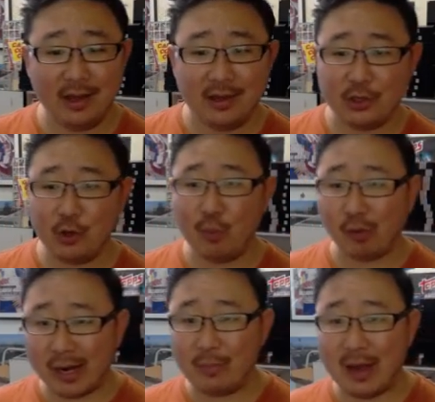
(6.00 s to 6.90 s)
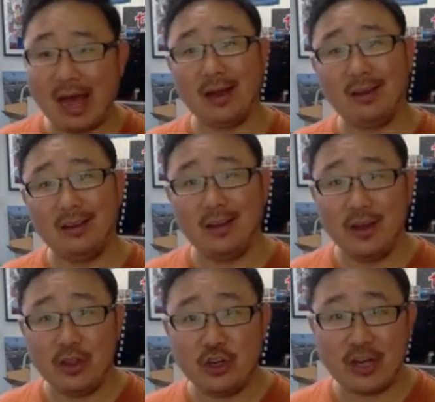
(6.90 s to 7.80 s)
to bring back
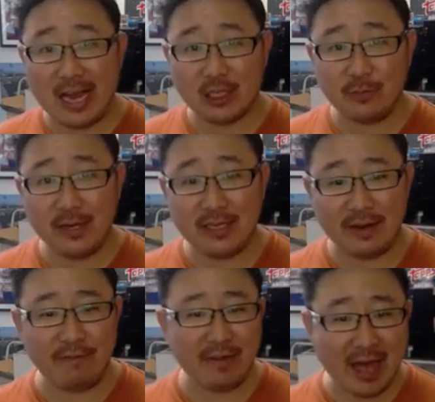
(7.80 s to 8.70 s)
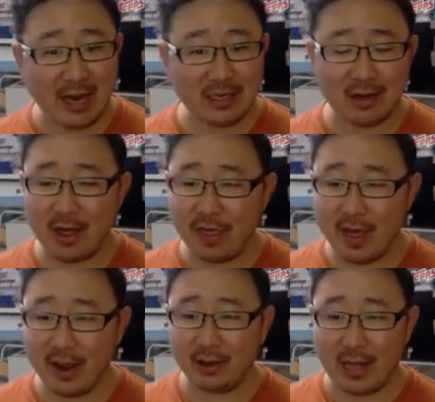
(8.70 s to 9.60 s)
the Jaspy's and Fanatics
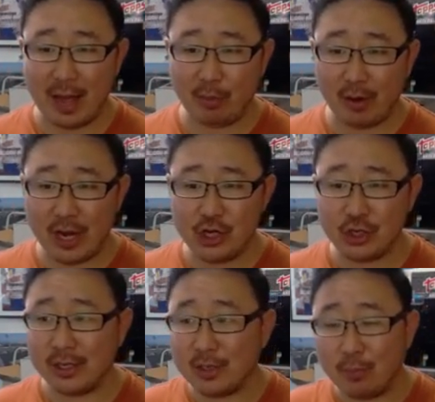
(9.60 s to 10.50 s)
Authentic collaboration. It's a